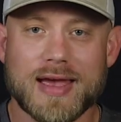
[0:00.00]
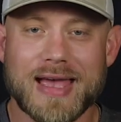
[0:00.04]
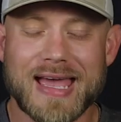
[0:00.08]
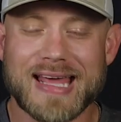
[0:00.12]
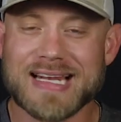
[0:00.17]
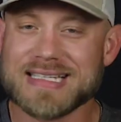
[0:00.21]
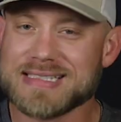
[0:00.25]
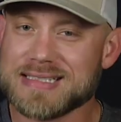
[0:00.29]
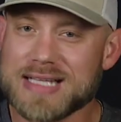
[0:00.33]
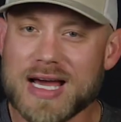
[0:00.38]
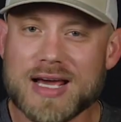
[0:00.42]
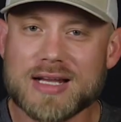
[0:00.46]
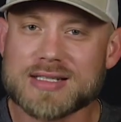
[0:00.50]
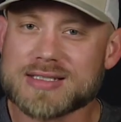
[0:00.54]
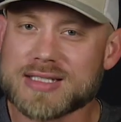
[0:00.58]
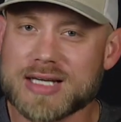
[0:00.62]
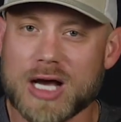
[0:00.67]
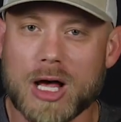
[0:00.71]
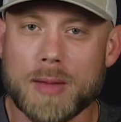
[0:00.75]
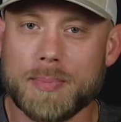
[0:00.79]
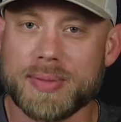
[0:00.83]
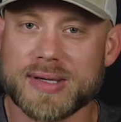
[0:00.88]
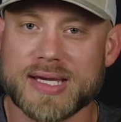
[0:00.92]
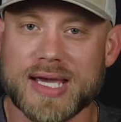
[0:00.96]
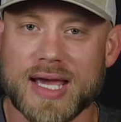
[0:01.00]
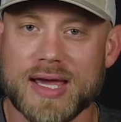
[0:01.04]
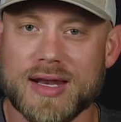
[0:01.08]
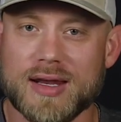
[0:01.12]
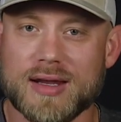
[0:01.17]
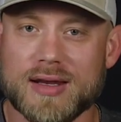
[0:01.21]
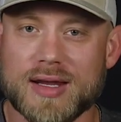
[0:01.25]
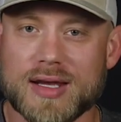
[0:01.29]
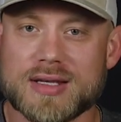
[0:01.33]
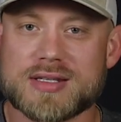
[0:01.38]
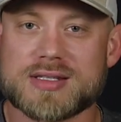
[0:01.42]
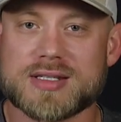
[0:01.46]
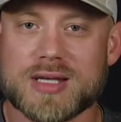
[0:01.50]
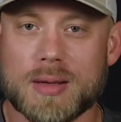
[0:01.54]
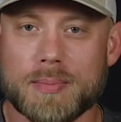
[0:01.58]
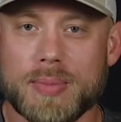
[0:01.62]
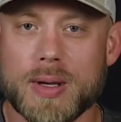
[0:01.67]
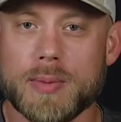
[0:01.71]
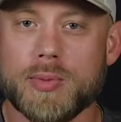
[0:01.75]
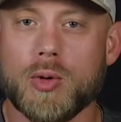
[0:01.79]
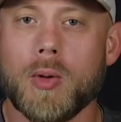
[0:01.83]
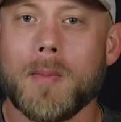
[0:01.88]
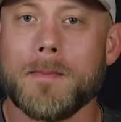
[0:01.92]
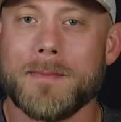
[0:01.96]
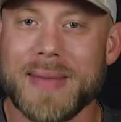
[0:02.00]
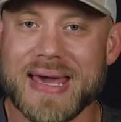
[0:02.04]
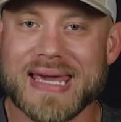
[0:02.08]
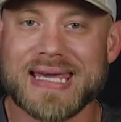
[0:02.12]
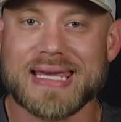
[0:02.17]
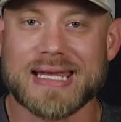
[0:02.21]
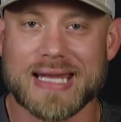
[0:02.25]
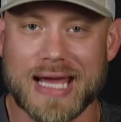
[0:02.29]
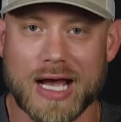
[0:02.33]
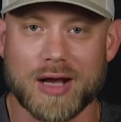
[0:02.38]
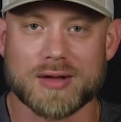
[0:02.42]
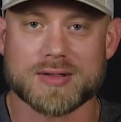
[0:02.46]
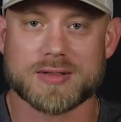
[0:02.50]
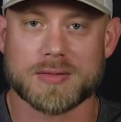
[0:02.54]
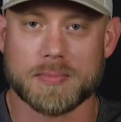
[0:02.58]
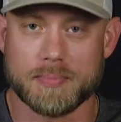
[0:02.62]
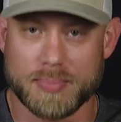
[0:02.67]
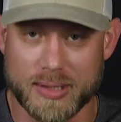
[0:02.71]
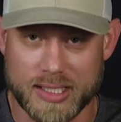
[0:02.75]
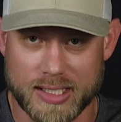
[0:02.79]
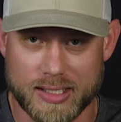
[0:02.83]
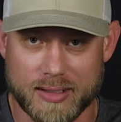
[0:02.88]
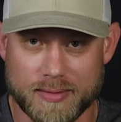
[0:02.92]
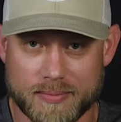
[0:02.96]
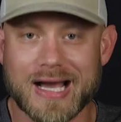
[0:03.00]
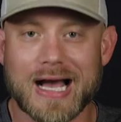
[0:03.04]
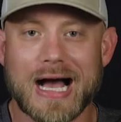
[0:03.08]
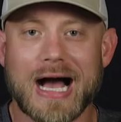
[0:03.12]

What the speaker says: And it's not as complicated as some people make it out to be.